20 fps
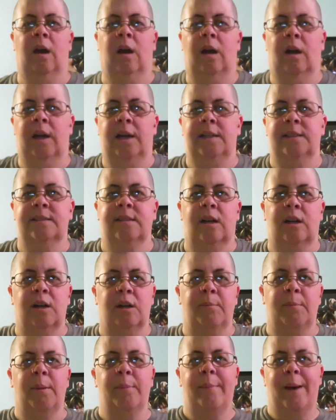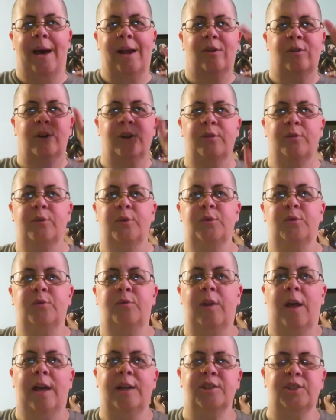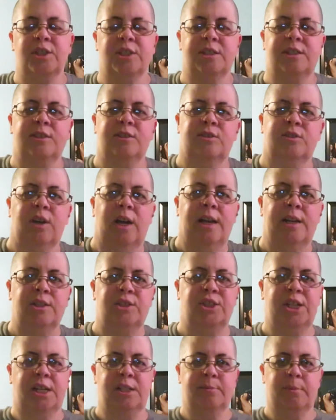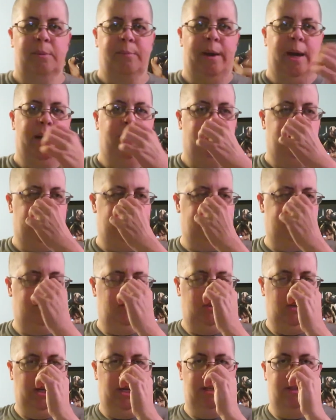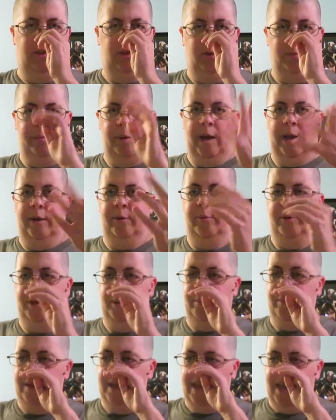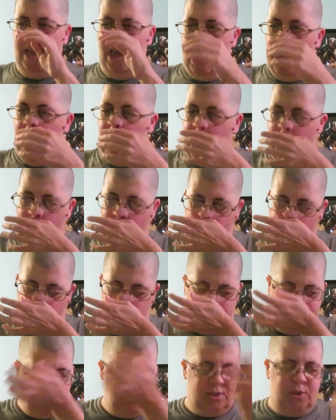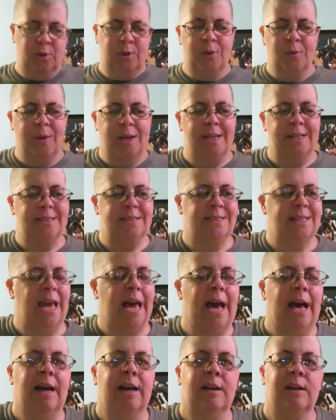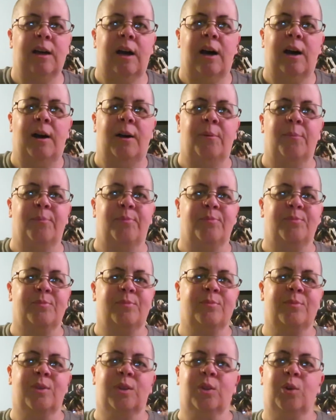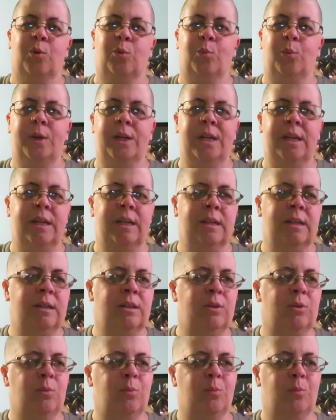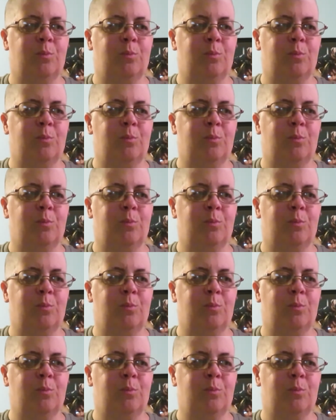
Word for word: Alright, sorry, my battery was flashing, so I had to change my battery, so I got a new battery. Um, so anyways, yeah, um, we